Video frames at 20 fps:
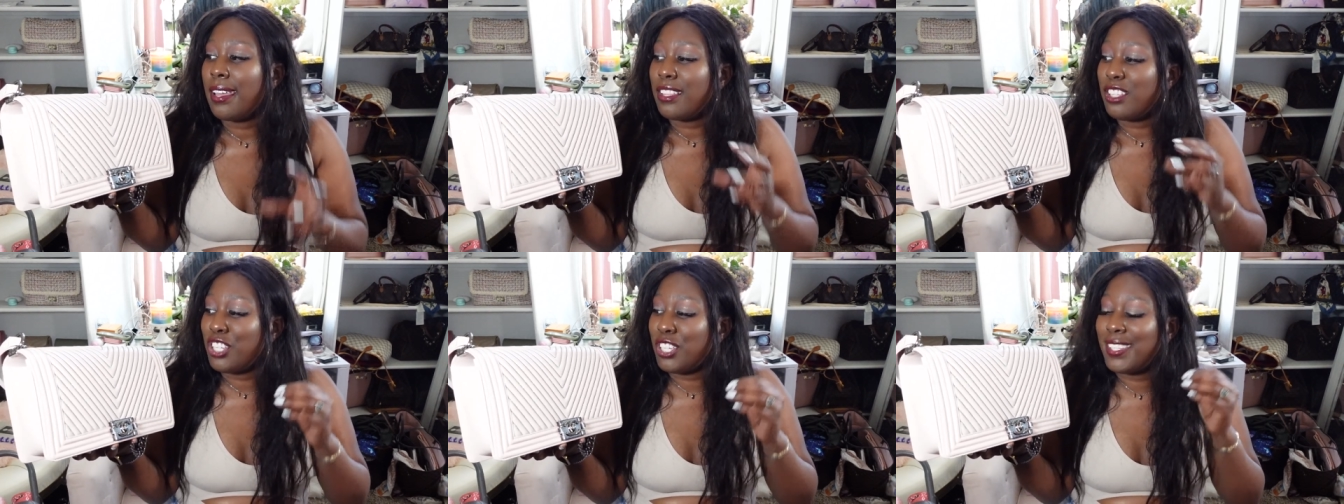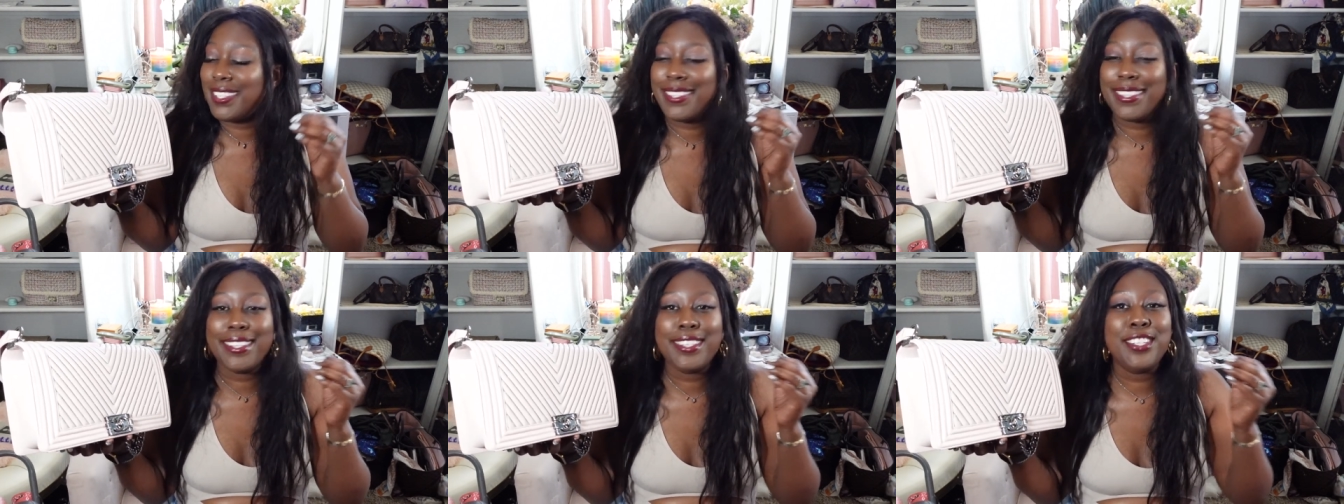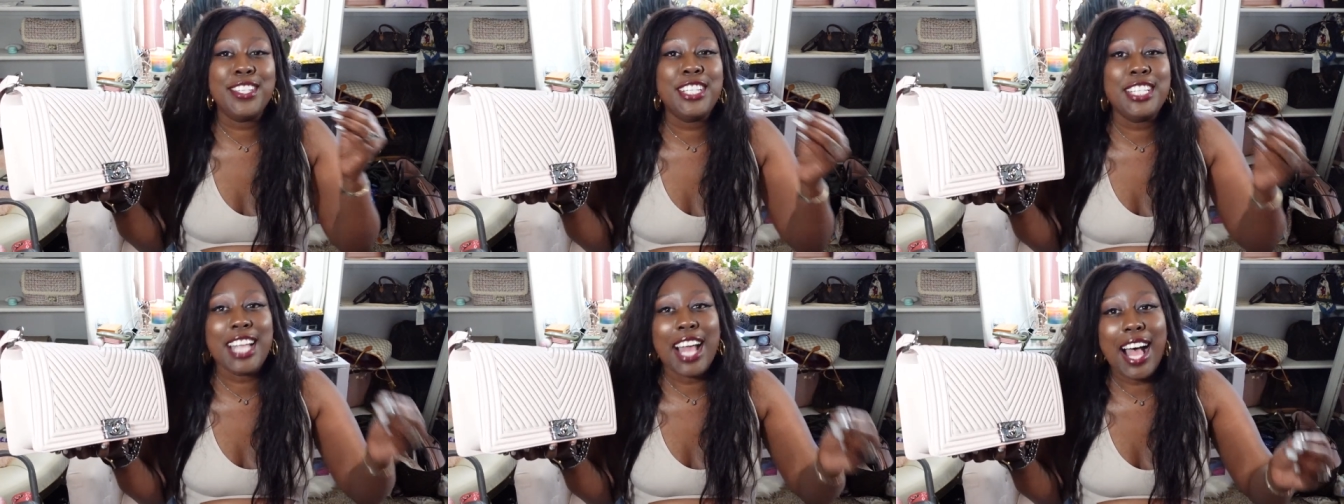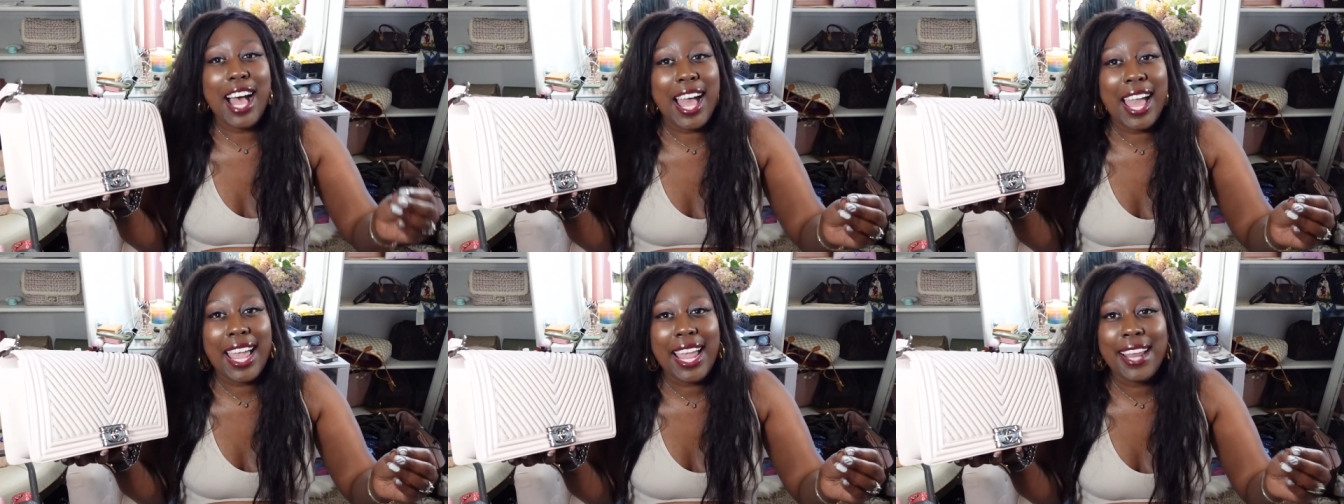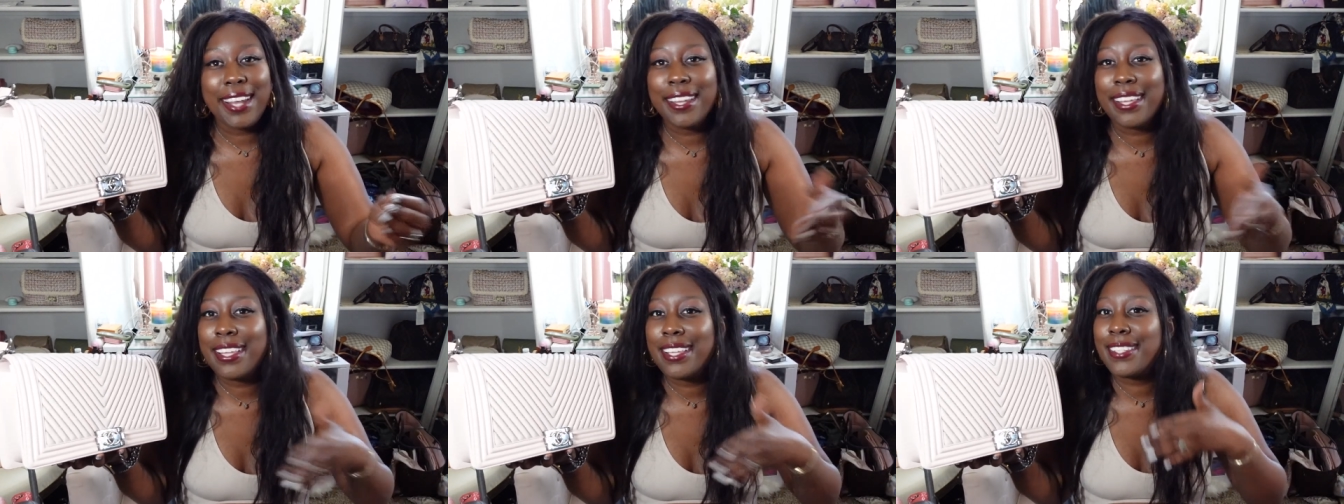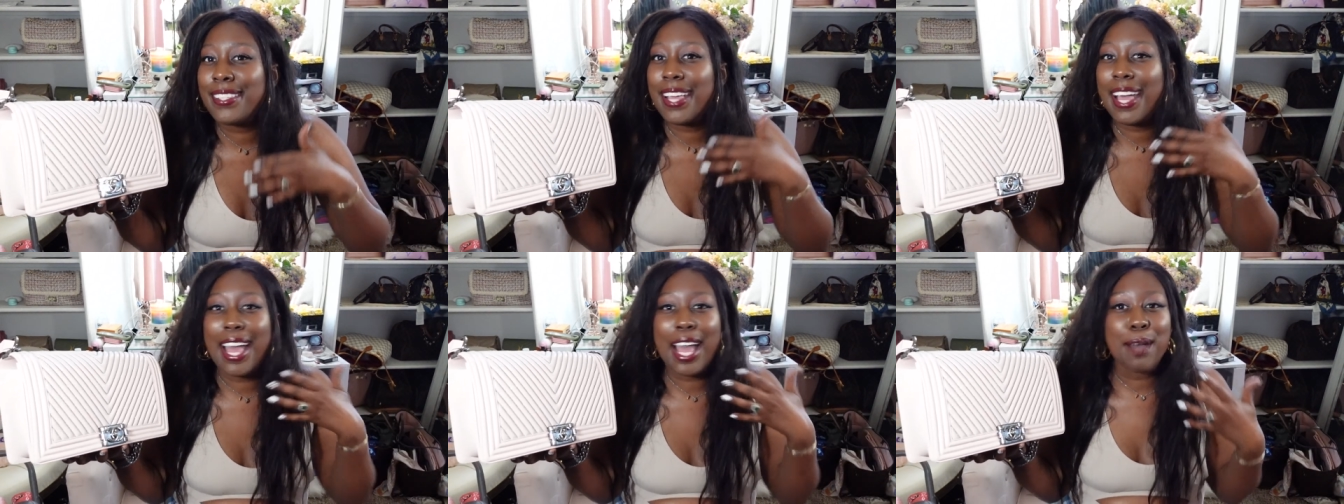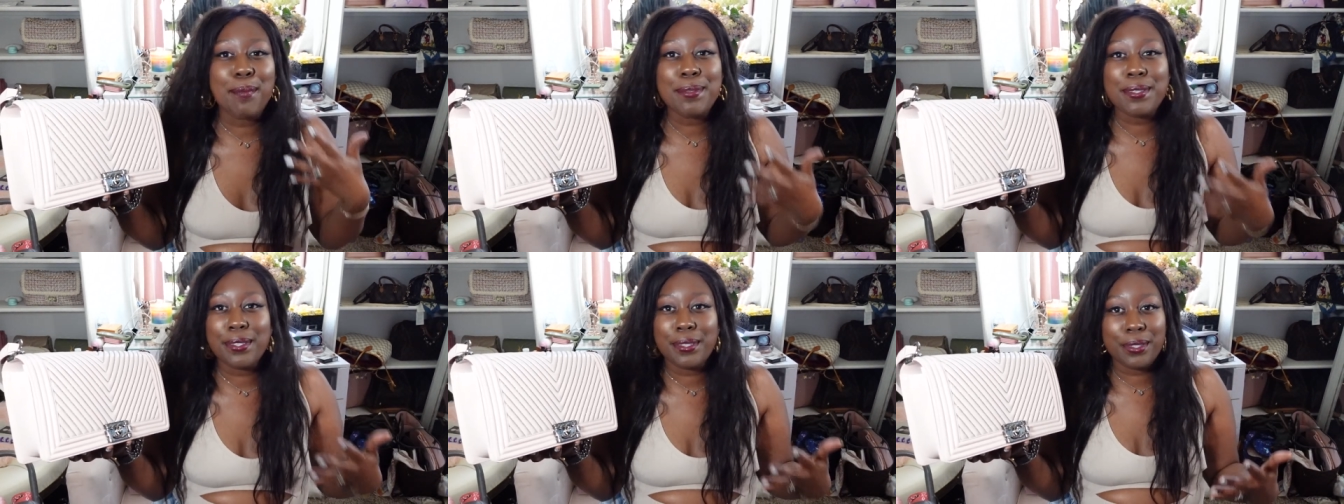just the shine is
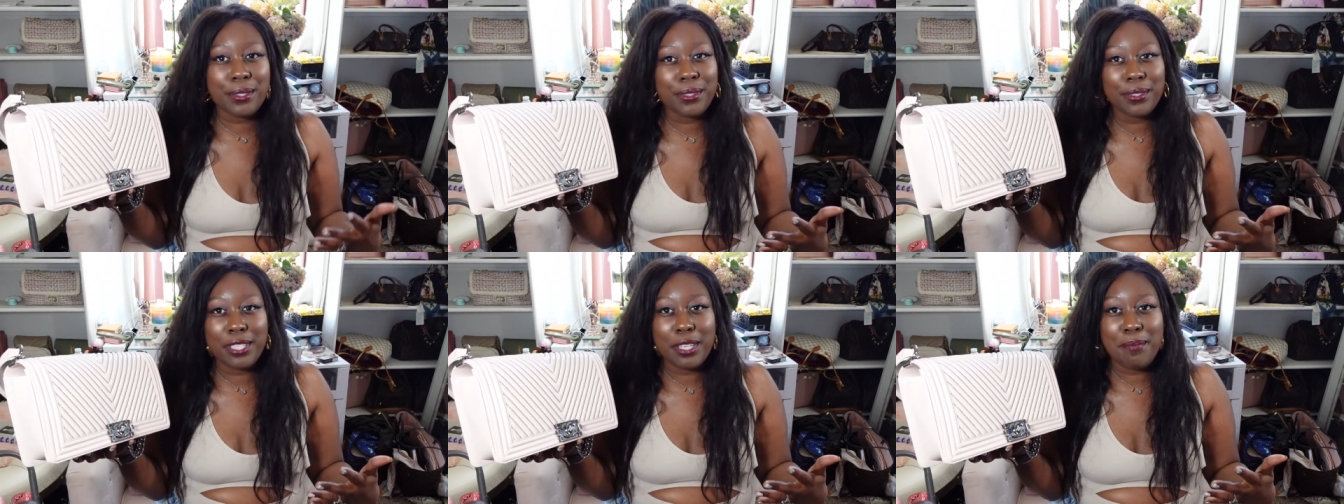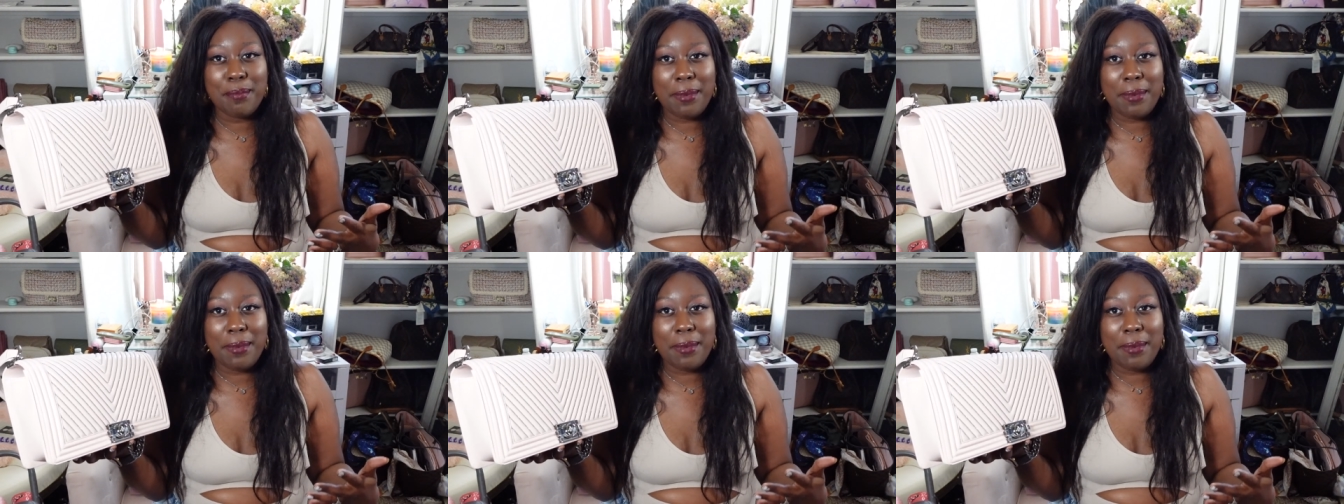absolutely